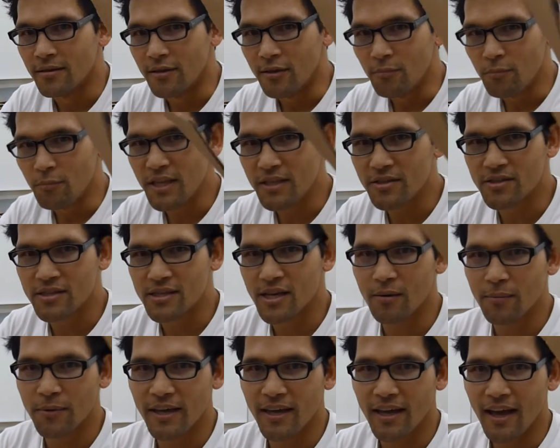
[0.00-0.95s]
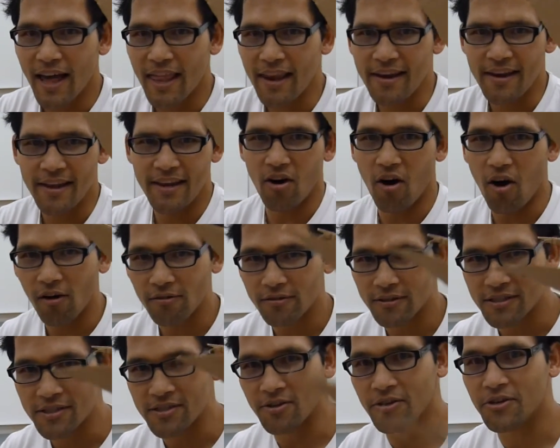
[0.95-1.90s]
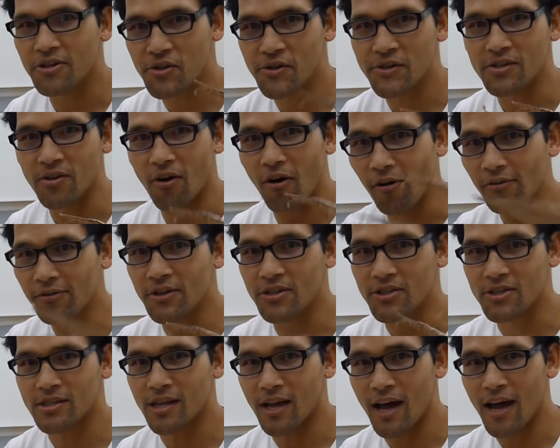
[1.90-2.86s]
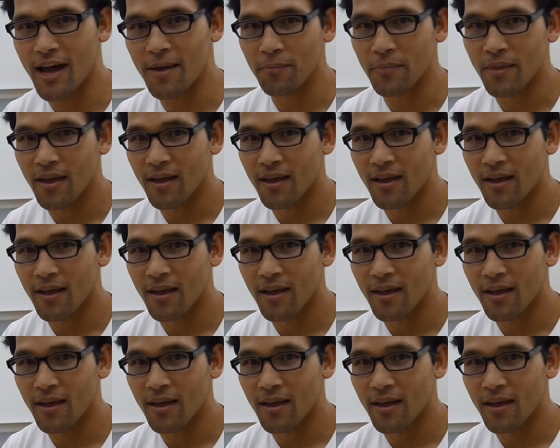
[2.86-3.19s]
You mean to tell me I didn't need all these surgeries all this time?